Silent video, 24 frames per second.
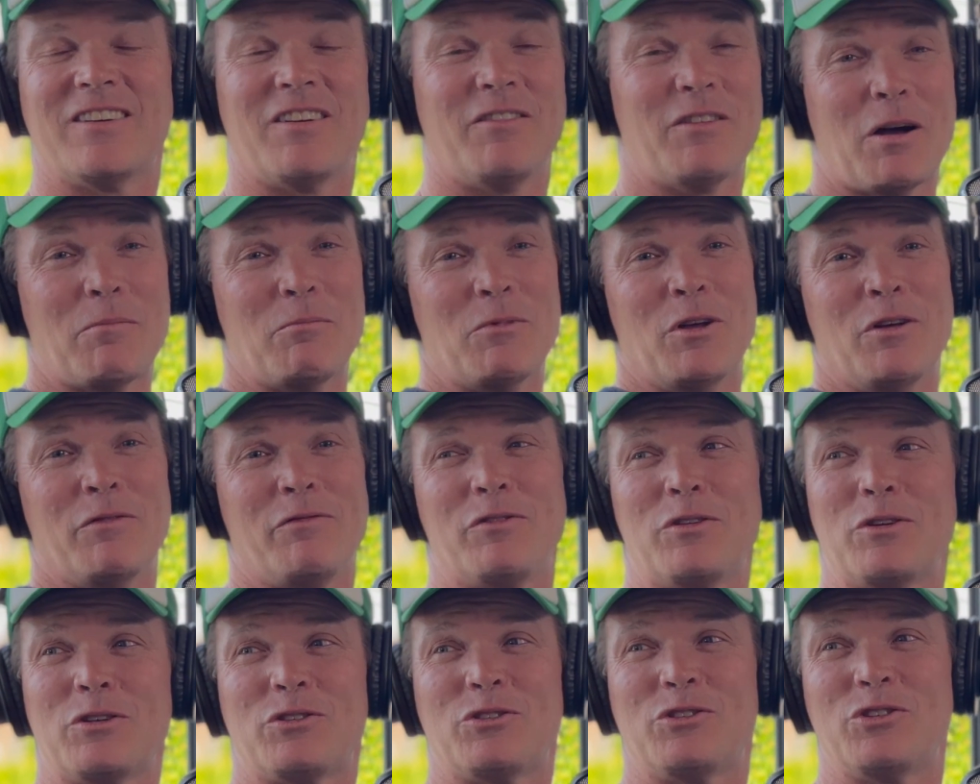I'm her
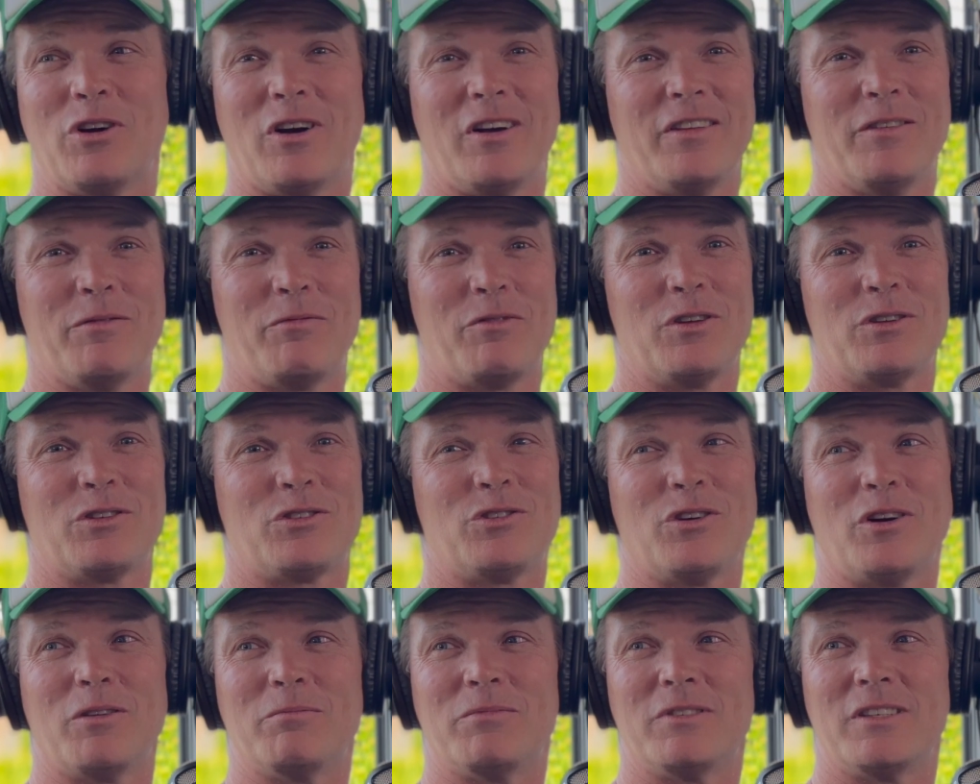first job. The
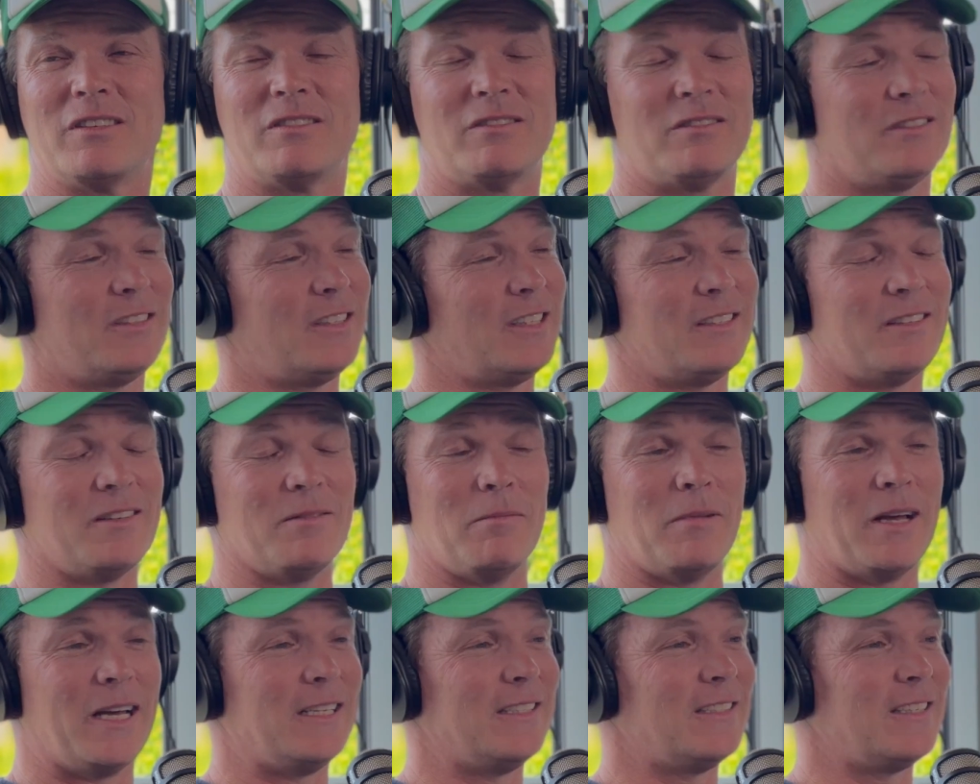first job is
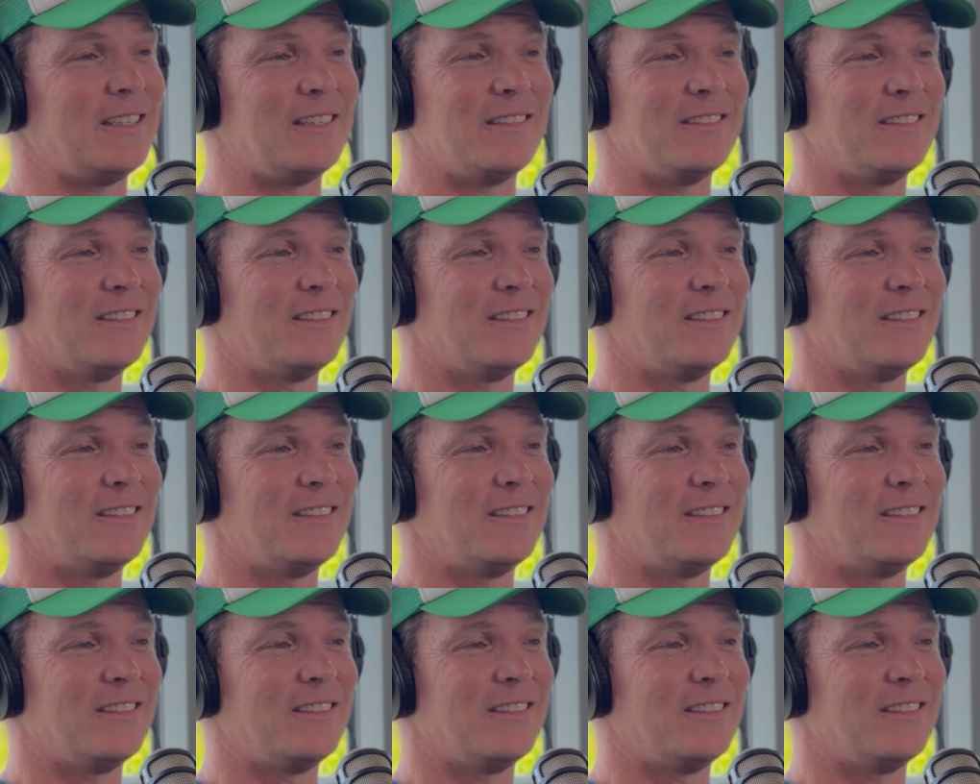amazing.